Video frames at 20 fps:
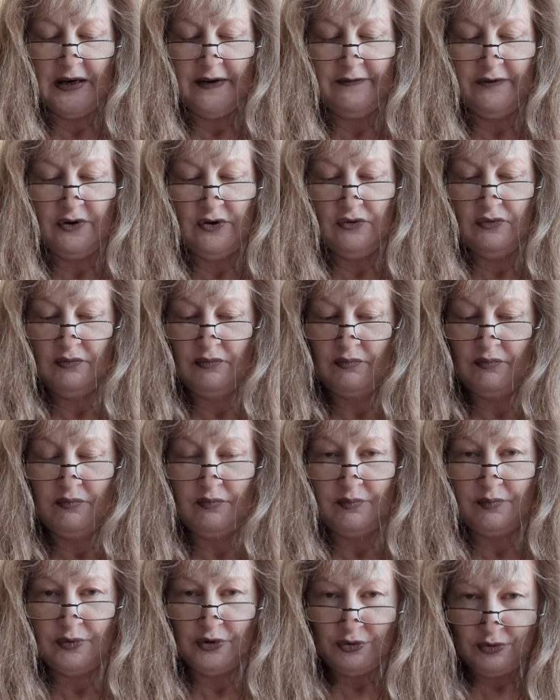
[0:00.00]
I've known
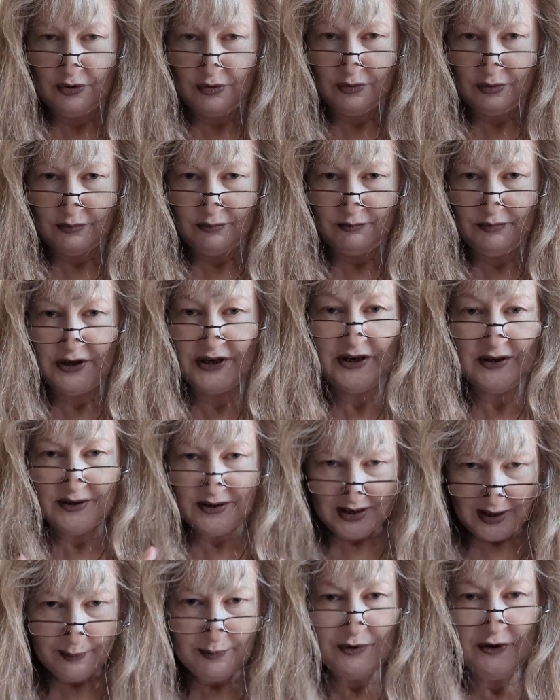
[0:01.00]
Bruno, my
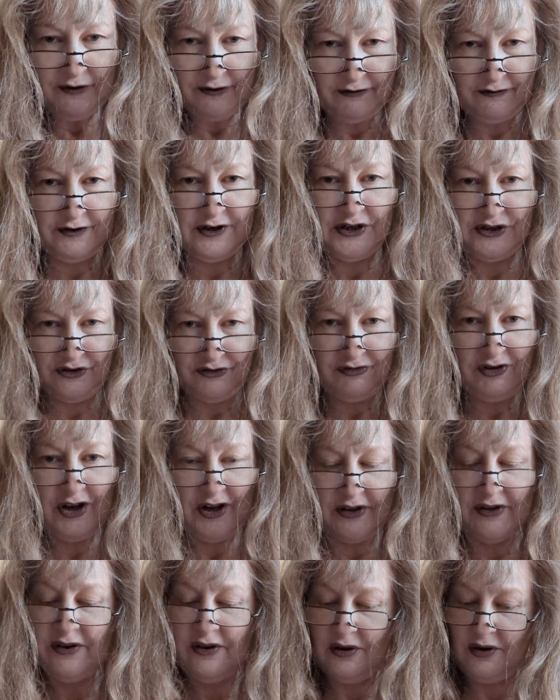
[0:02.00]
adoptive French
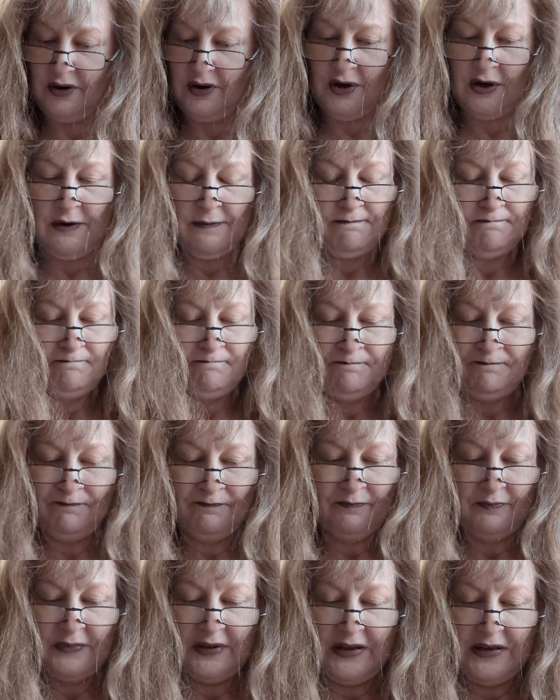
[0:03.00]
father,
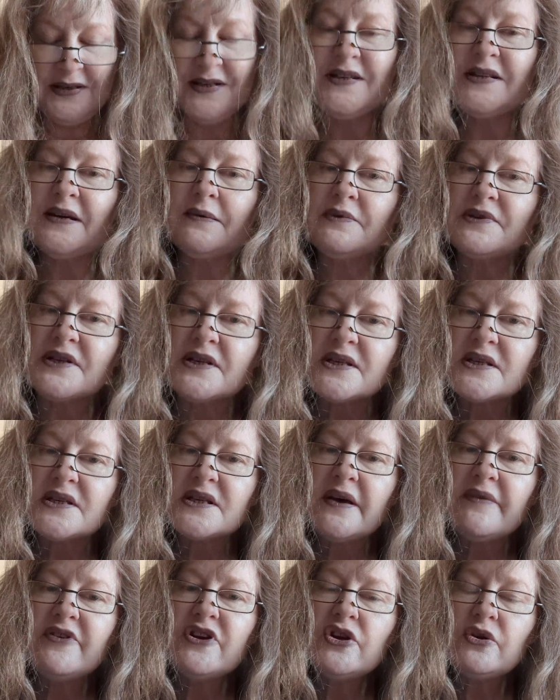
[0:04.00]
since I was a
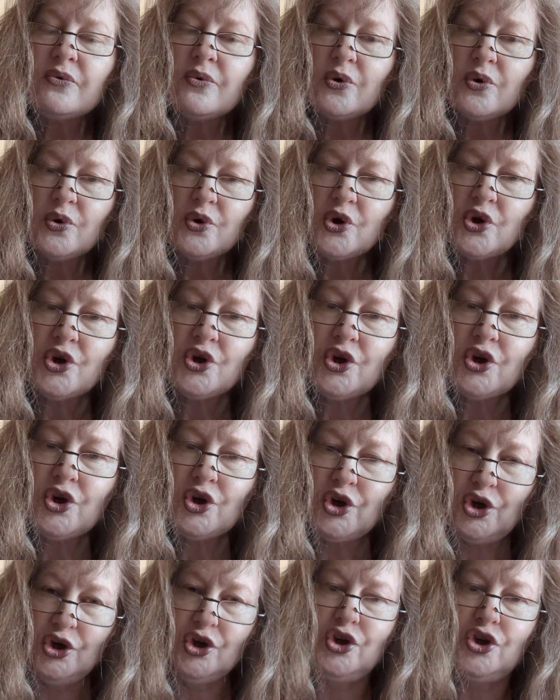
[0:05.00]
7-year-old
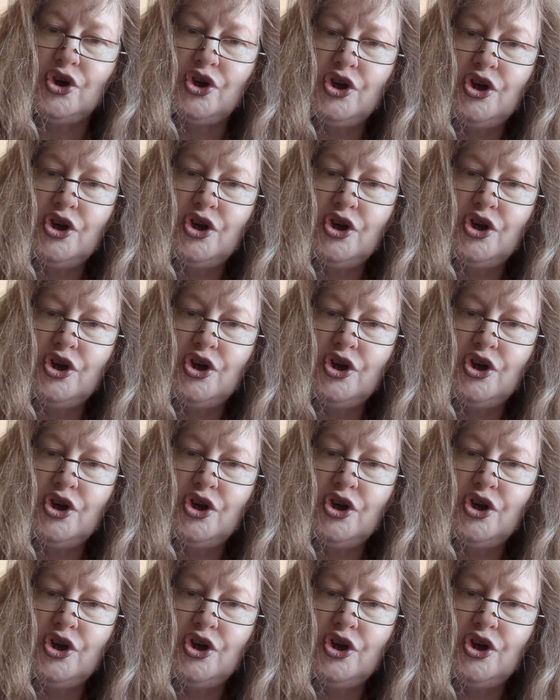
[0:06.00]
girl.